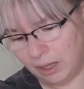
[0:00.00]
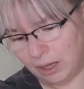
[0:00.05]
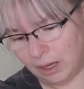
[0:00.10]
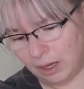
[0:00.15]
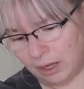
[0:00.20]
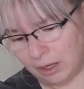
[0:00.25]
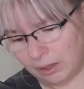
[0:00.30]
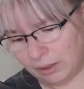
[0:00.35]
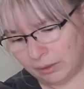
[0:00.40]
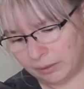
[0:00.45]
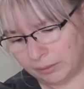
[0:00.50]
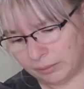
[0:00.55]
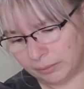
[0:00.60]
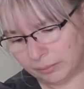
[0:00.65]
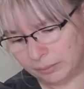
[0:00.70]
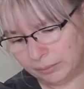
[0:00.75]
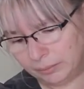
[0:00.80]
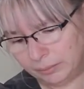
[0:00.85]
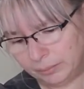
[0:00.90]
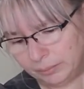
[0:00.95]

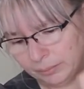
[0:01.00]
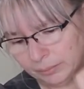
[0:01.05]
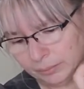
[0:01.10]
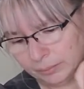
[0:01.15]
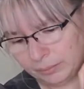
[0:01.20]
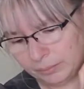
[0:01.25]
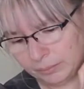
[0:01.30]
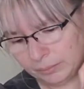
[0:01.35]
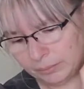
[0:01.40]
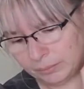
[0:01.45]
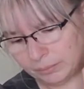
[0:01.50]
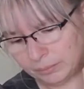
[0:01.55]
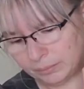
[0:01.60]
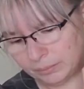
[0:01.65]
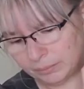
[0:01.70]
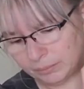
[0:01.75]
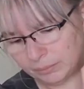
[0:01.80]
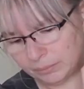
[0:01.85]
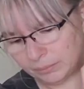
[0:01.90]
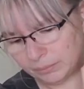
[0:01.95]

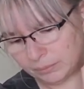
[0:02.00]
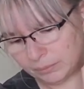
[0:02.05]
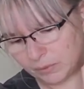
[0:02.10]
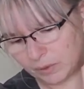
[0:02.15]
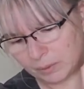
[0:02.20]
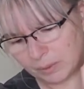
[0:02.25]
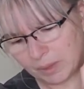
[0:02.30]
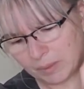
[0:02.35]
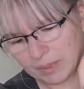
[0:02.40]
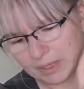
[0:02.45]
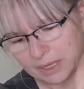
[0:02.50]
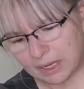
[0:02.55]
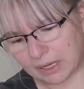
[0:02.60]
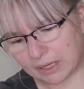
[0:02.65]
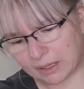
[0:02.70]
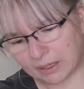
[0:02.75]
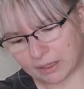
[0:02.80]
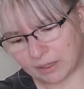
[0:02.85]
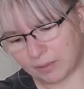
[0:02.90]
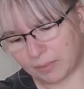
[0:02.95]
Well, maybe not
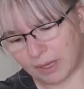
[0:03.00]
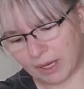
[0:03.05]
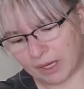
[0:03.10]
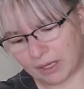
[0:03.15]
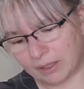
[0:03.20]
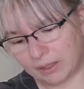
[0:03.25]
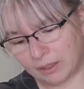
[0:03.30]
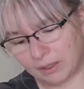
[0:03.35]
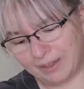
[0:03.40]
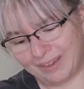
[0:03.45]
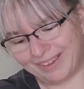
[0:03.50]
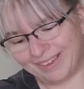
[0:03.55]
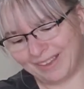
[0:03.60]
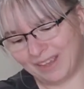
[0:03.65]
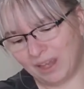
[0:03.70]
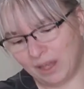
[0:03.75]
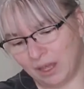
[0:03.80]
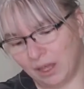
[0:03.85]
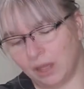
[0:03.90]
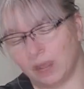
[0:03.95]
on eBay.
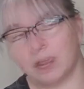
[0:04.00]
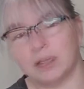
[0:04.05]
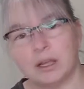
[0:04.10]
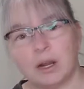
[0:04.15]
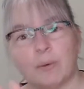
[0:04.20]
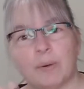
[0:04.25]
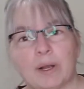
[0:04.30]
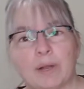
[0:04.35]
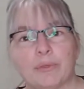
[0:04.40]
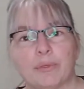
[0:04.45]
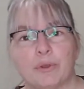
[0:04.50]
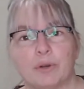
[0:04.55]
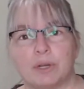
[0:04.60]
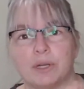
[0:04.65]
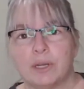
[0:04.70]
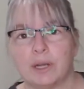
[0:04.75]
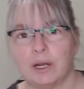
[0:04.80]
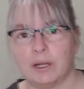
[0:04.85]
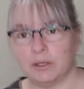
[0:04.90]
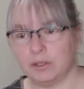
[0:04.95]
Around
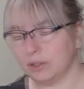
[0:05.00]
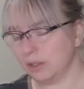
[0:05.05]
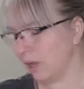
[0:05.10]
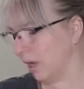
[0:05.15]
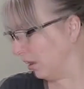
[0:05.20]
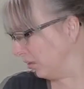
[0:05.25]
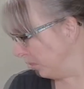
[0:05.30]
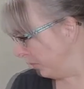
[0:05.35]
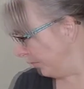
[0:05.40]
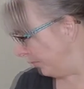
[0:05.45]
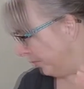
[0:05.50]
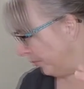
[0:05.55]
$30 comp.